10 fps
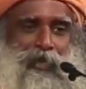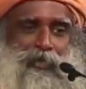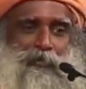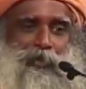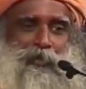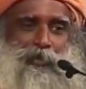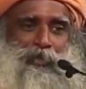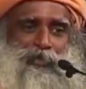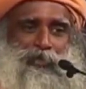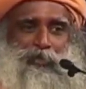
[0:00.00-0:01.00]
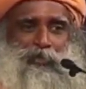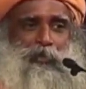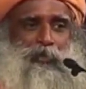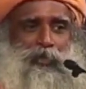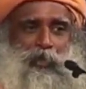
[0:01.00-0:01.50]
management means just
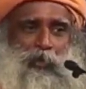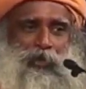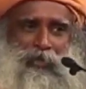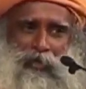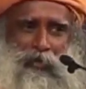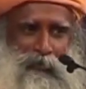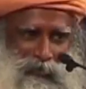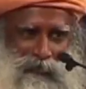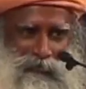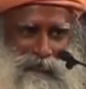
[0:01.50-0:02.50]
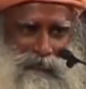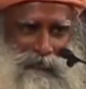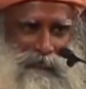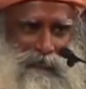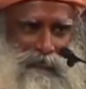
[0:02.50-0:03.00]
throwing their weight around.
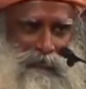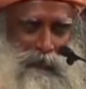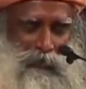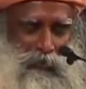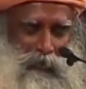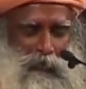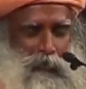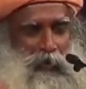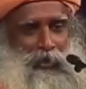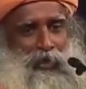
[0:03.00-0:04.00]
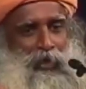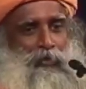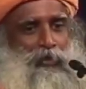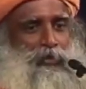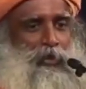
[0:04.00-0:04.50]
Throwing your weight
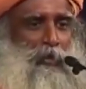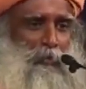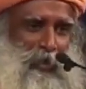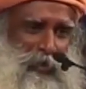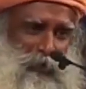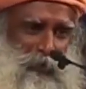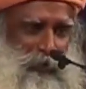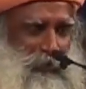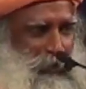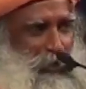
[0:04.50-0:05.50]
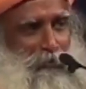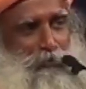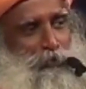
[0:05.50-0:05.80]
around is not management, any